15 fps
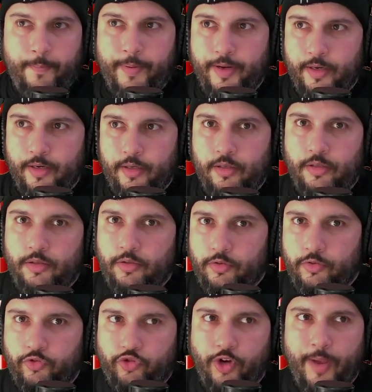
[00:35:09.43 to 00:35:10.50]
But
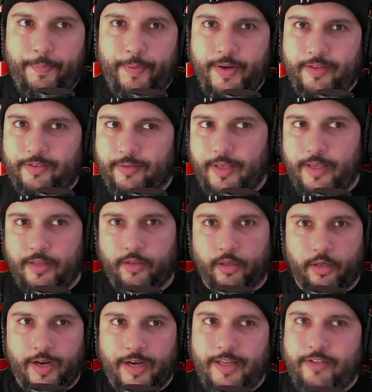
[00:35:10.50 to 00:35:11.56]
try putting something in
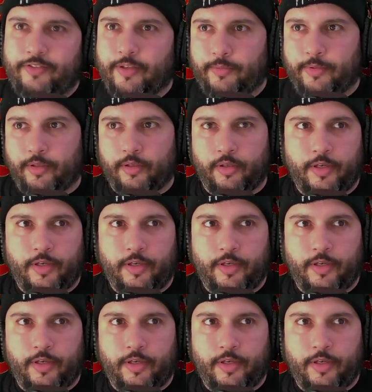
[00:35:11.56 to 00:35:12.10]
there, at least something.